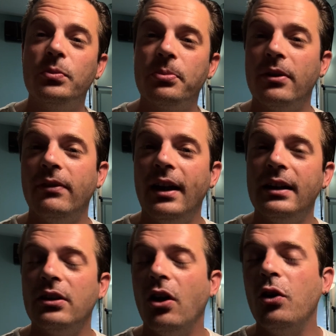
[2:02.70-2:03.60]

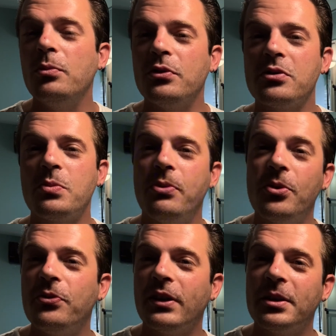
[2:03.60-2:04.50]
provide almost
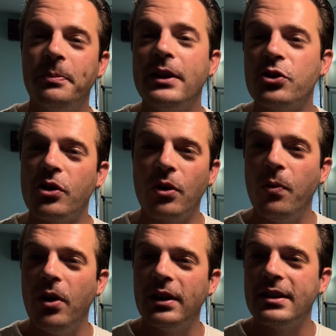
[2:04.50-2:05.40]
perfect picture
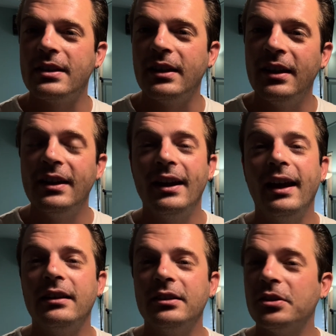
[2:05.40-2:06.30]
quality
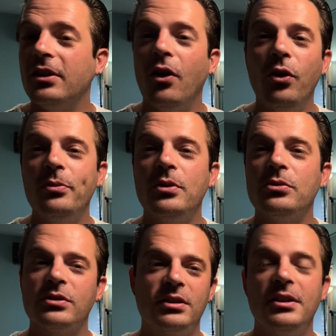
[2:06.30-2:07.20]
and
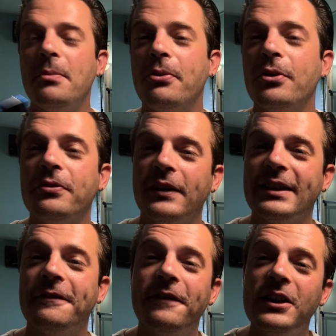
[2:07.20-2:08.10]
almost perfect
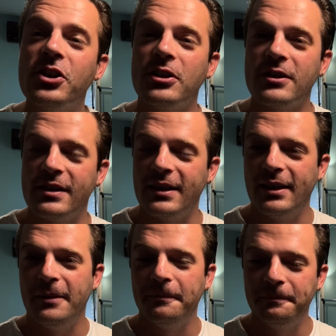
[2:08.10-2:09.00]
features in them.